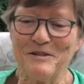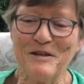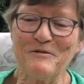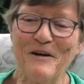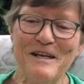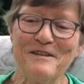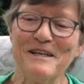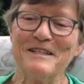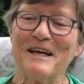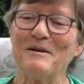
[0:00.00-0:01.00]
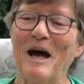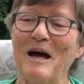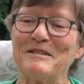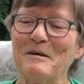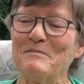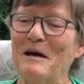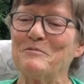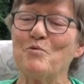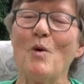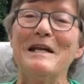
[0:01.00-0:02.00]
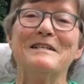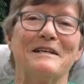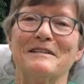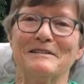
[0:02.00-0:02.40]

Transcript: the funny thing is, I sometimes wonder